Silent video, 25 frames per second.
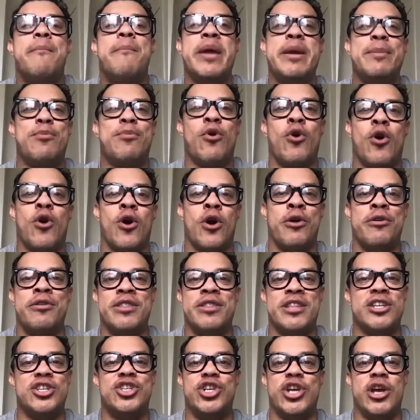people are
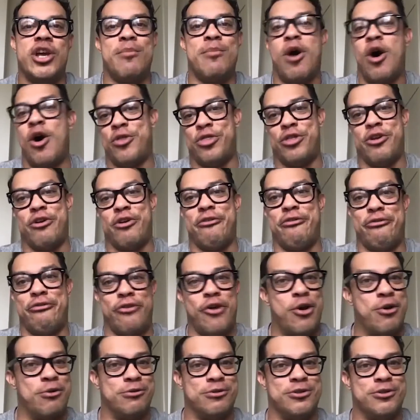in the gym on their
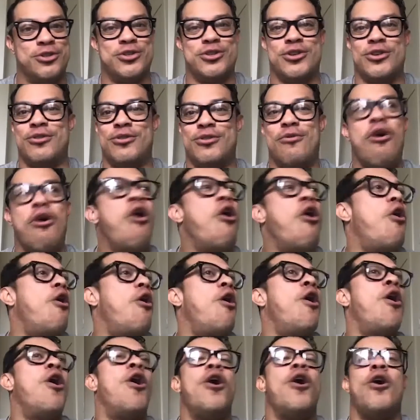phones
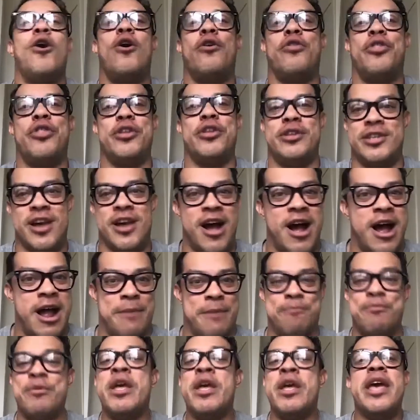all the
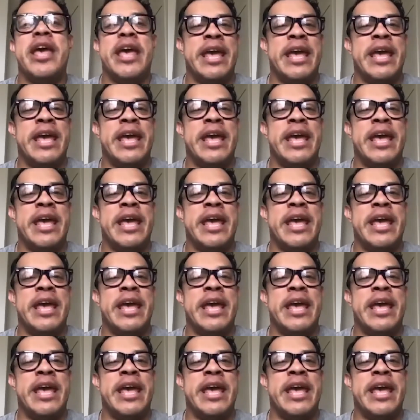time.